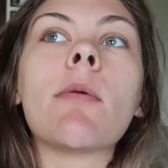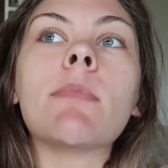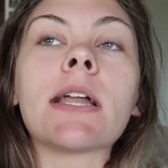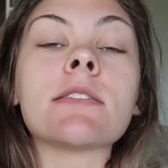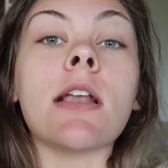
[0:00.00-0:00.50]

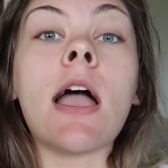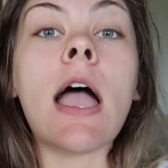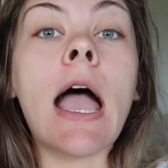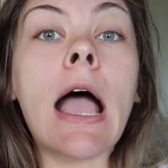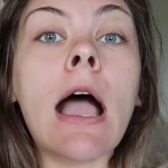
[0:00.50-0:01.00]
Madison,
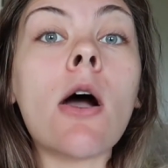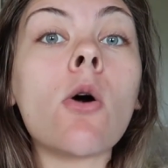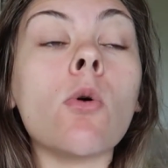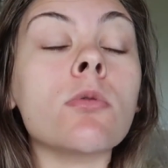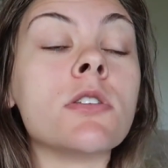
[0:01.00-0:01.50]

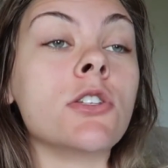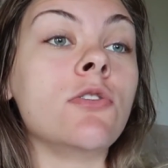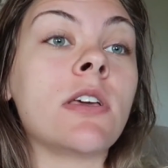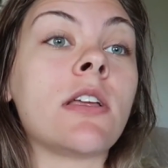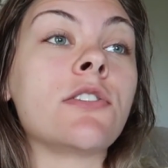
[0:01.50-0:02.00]
how did
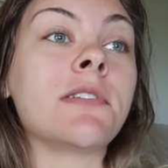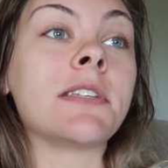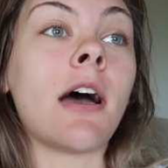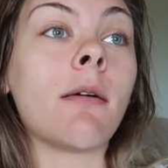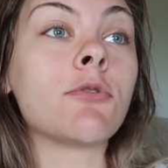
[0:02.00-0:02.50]
you get into a
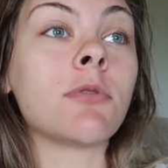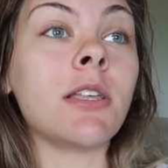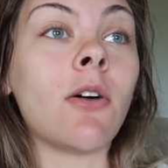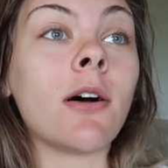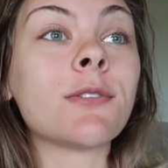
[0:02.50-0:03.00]
top
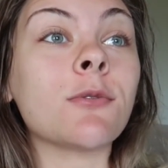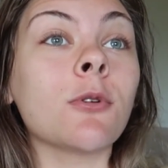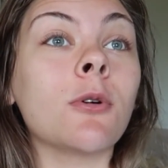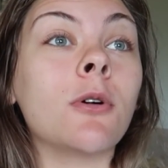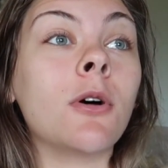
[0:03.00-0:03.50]
20 law
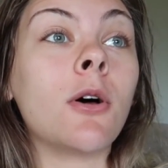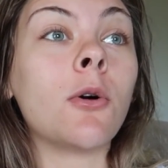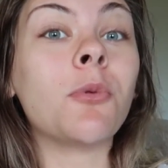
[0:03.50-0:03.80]
school